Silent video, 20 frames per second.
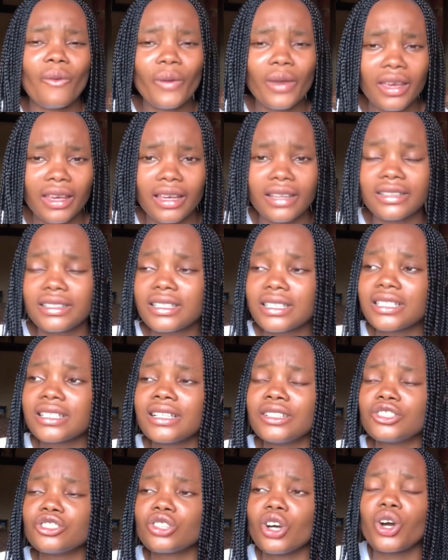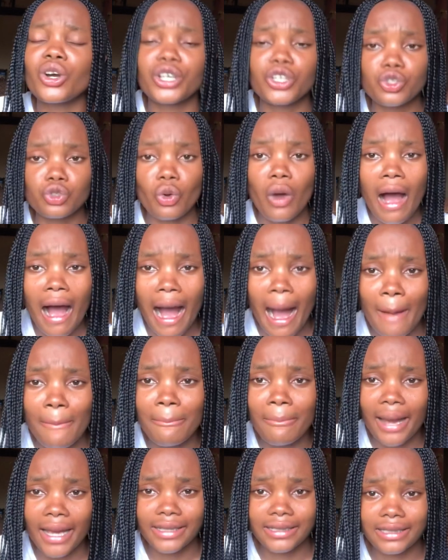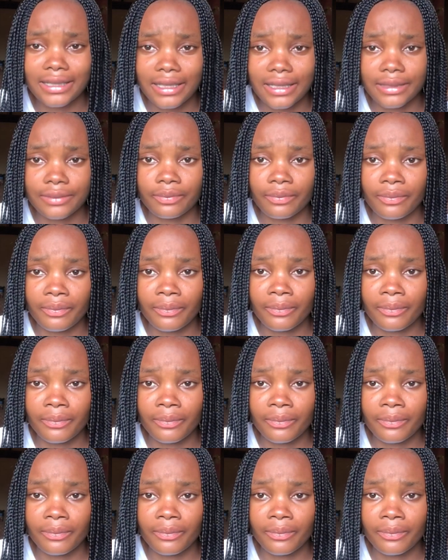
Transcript: okay, this thing is not going to harm my skin.